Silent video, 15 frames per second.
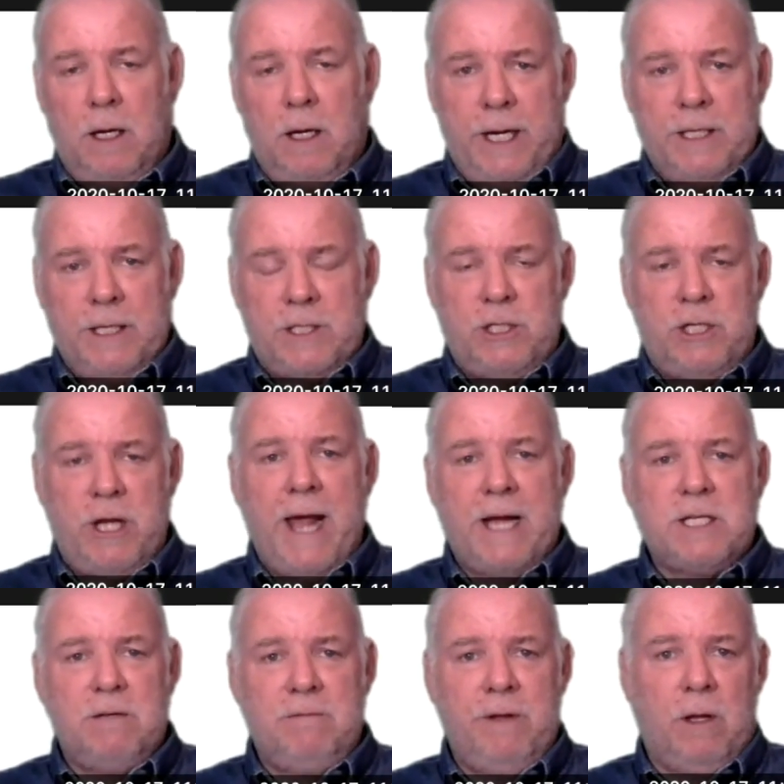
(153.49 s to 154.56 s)
against
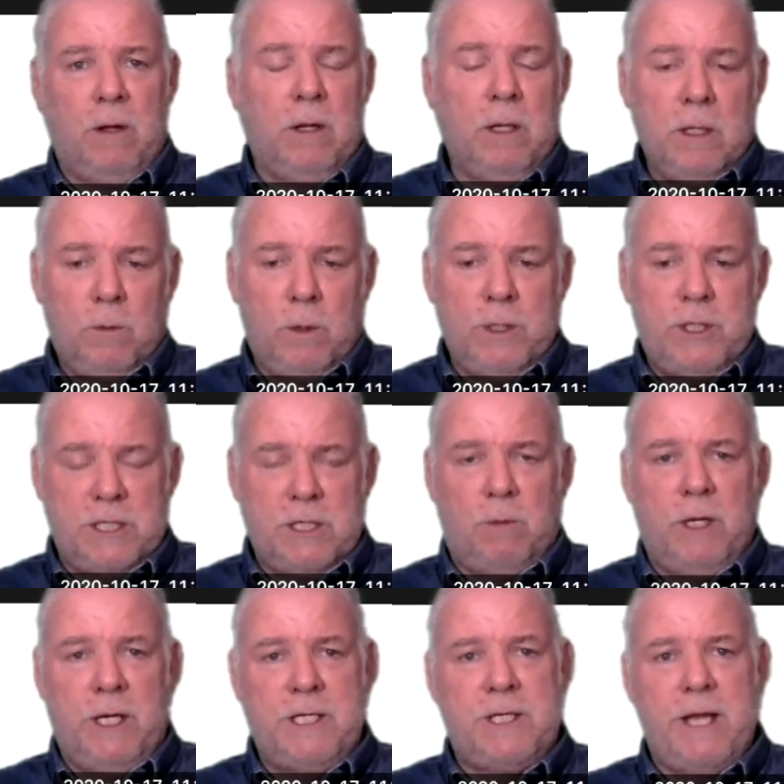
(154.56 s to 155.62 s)
Jacksonville, which isn't
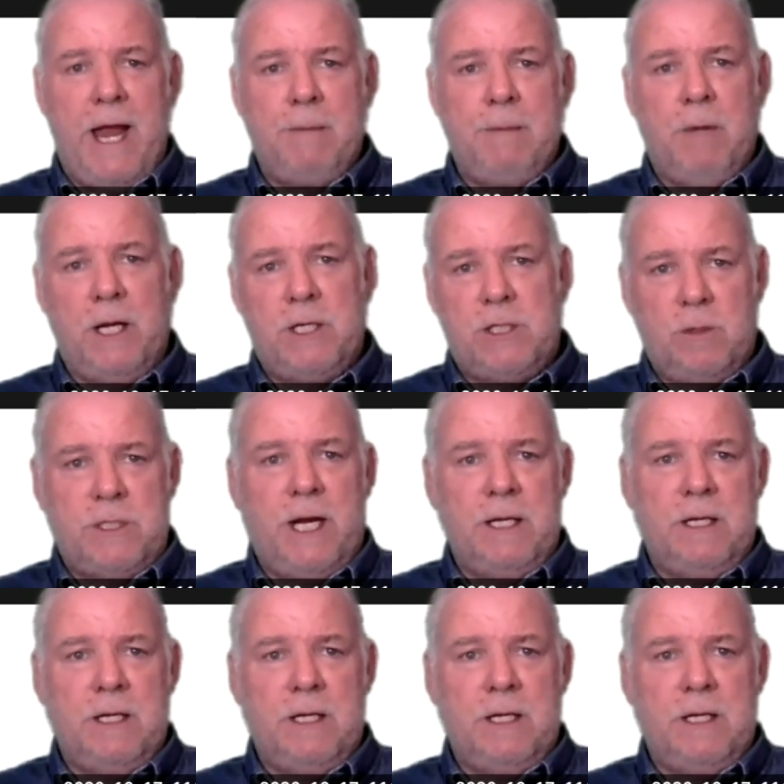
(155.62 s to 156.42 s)
really saying much. So